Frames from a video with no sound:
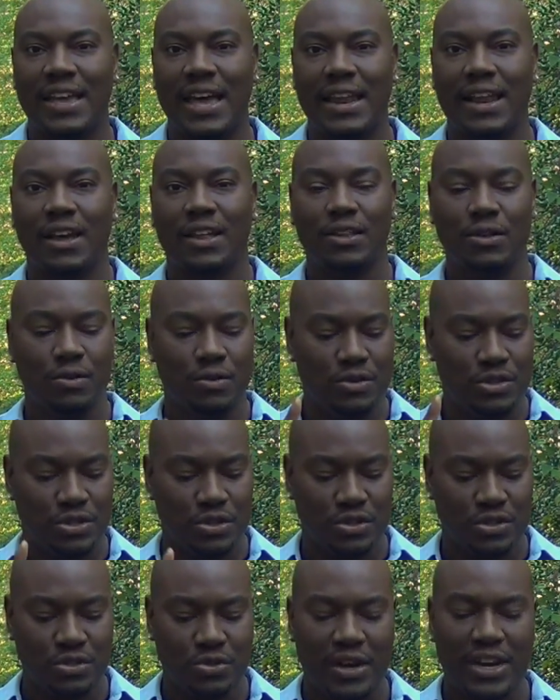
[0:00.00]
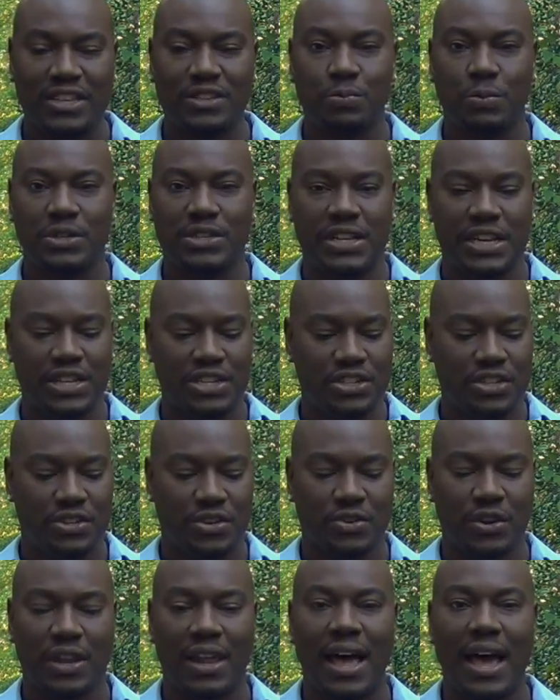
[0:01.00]
That includes your transportation,
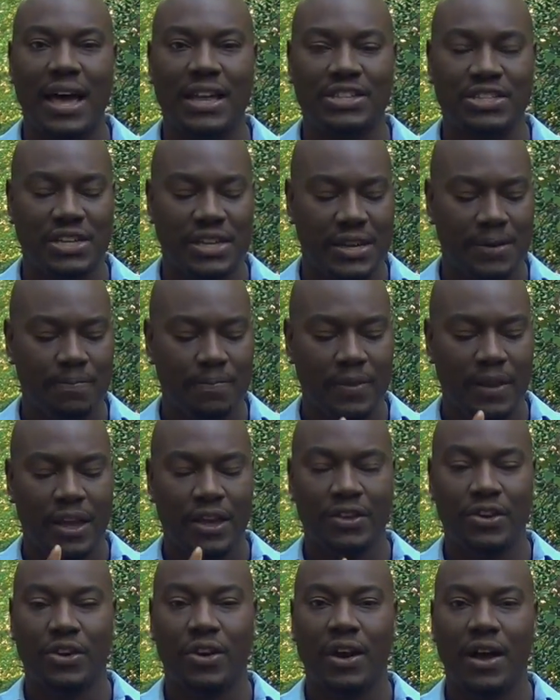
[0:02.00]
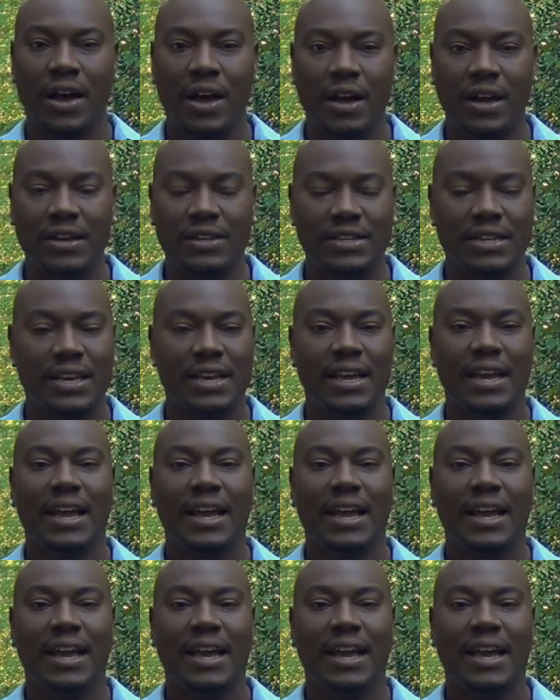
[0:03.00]
your lodging, your hunt,